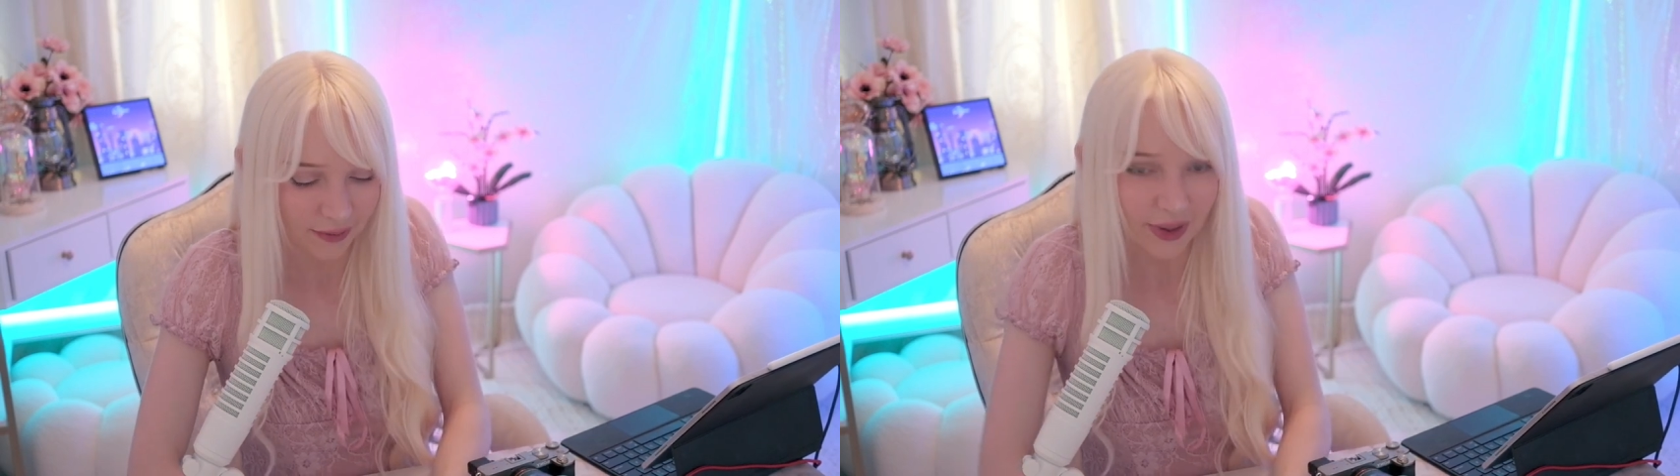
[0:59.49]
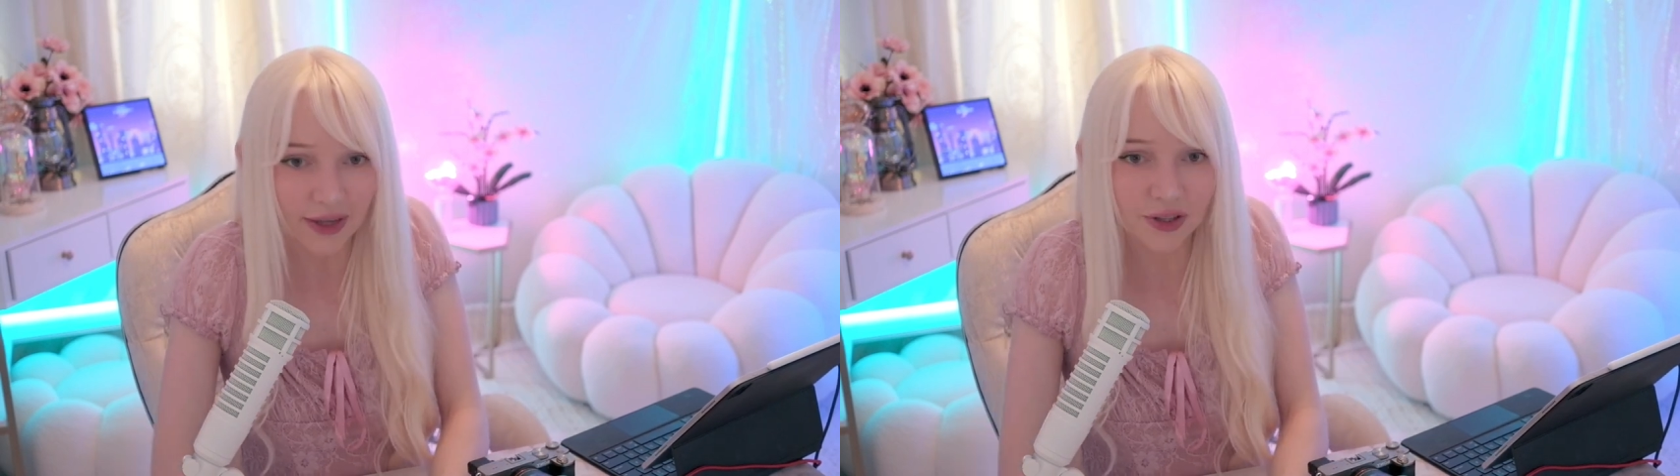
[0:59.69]

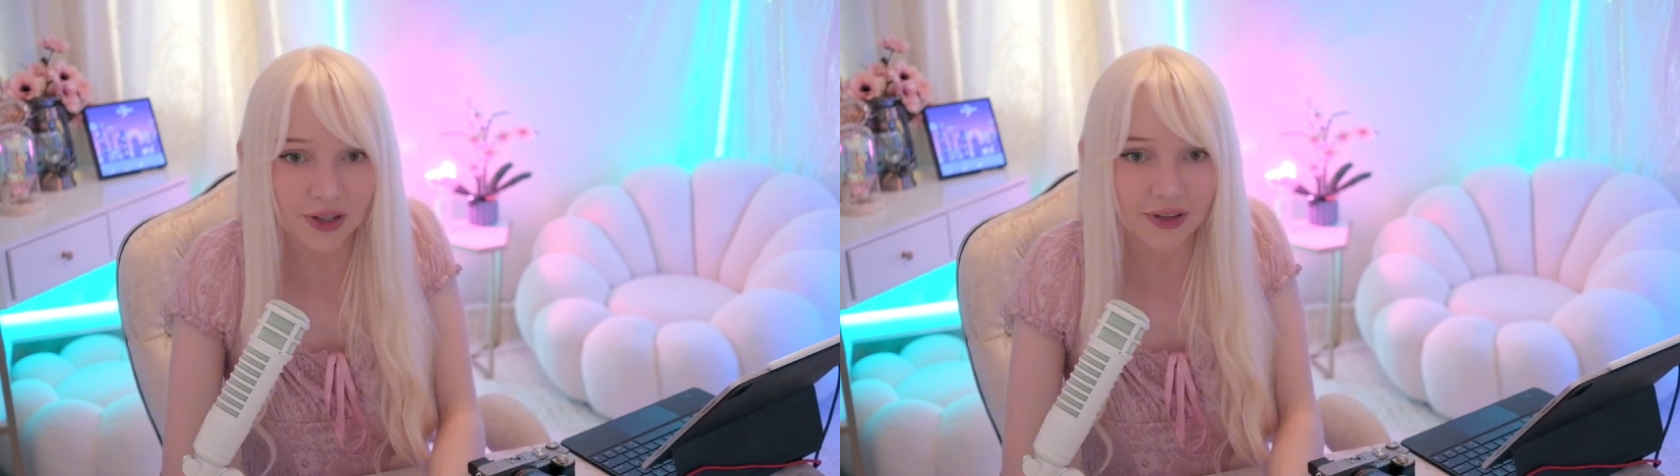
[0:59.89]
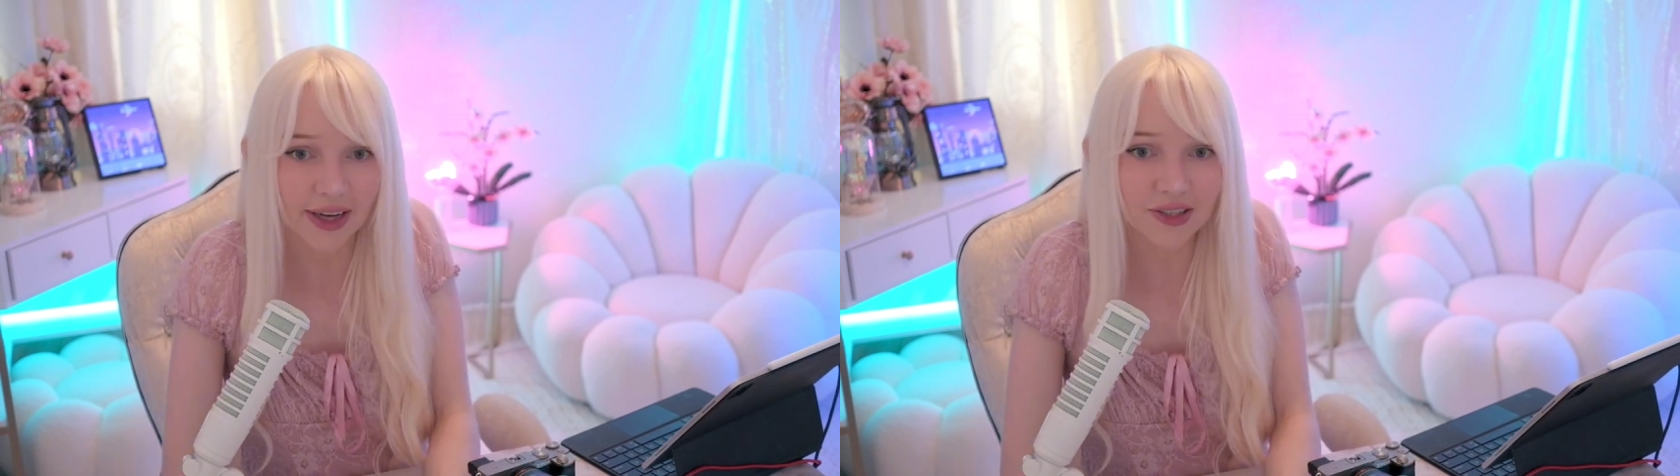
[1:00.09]
But I'll show
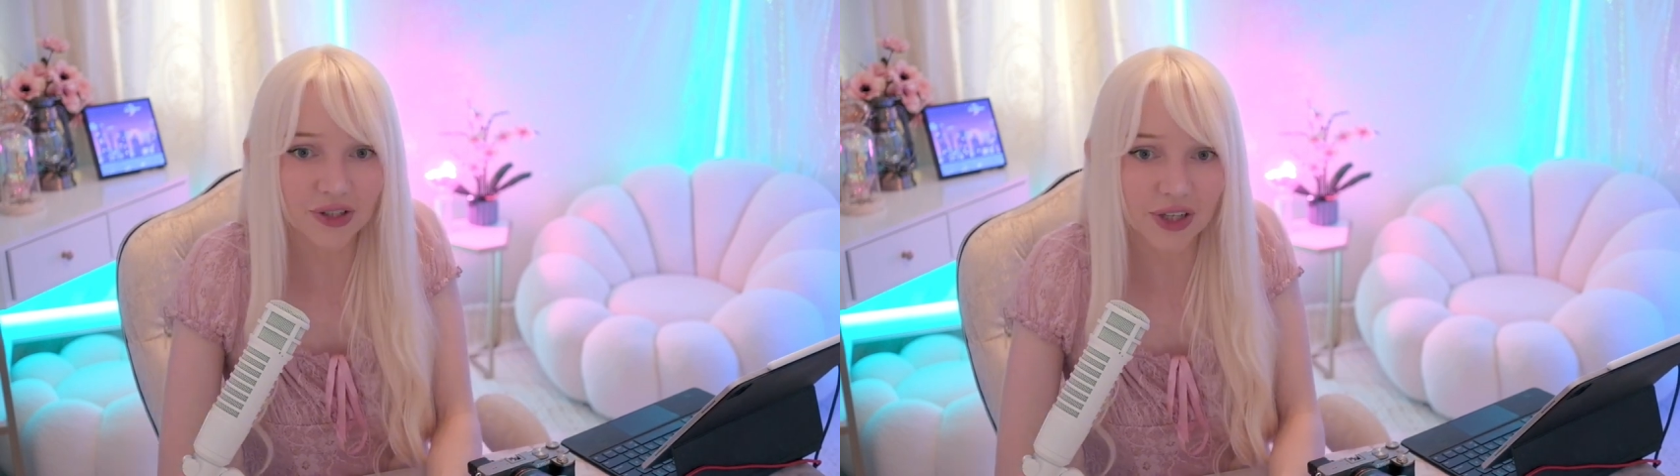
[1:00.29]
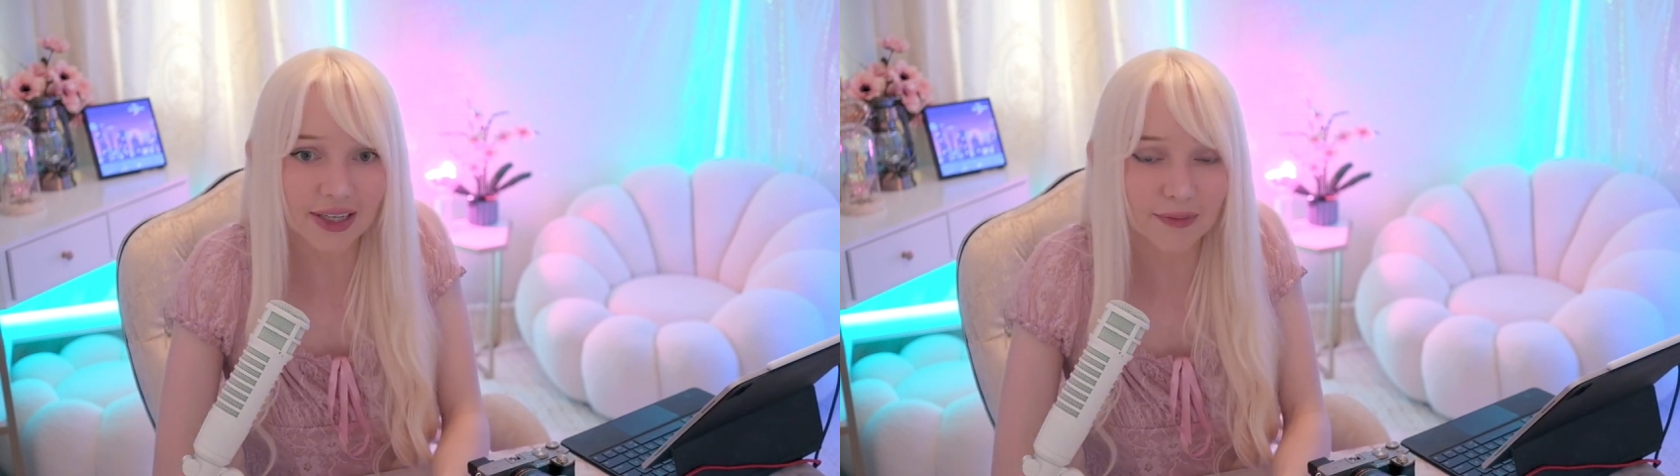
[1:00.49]
you. I
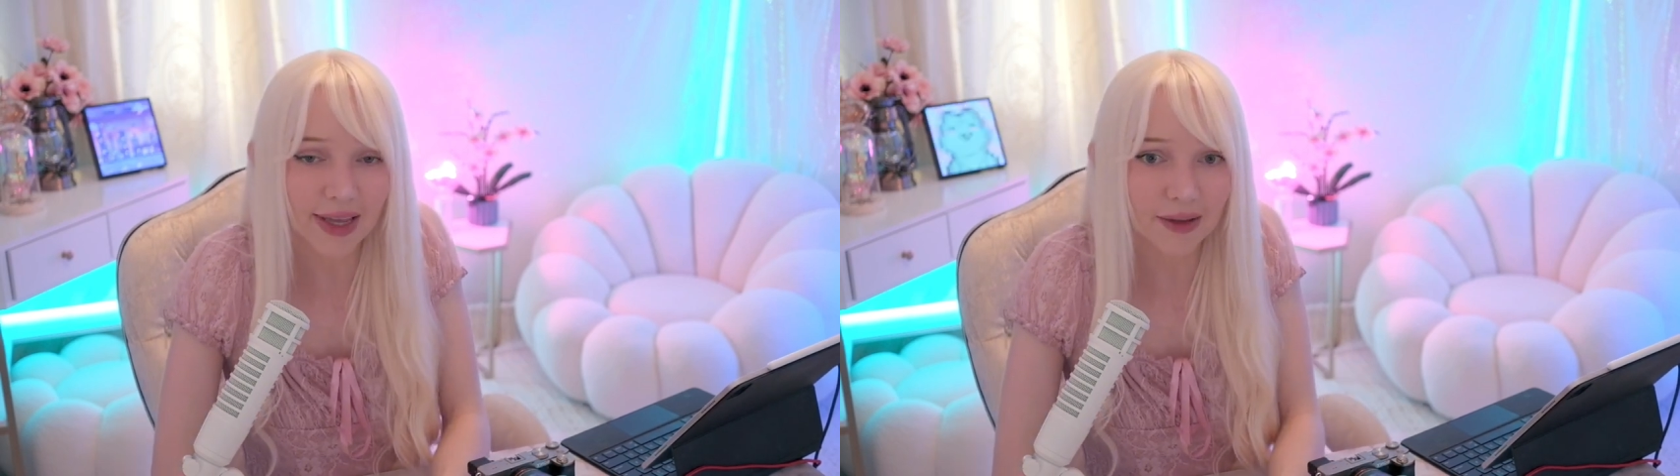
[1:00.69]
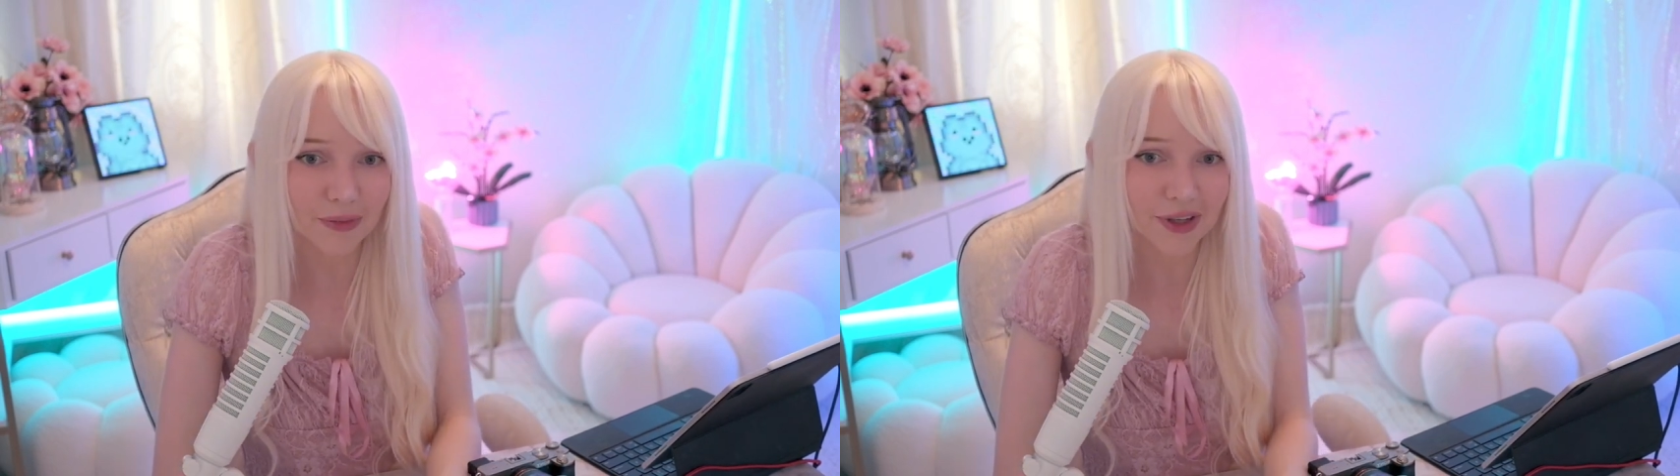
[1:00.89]
just tried to make them